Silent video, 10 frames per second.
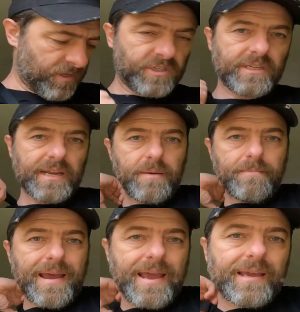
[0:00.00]
sling
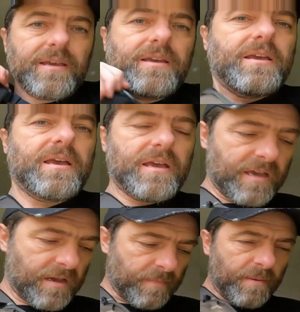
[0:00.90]
bag.
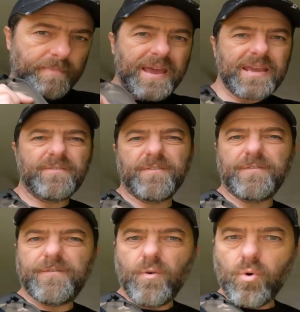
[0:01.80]
I paid
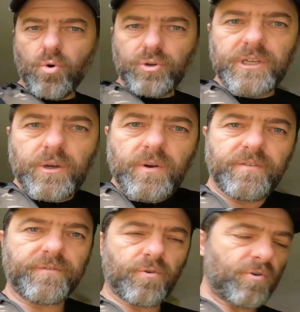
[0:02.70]
40
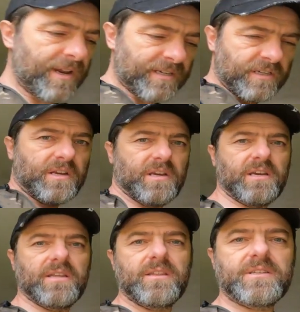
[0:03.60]
quid for it
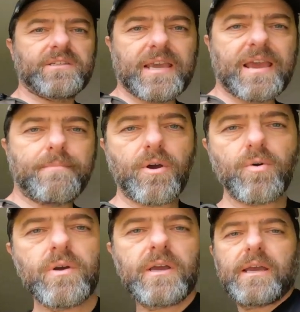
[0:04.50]
in this camo,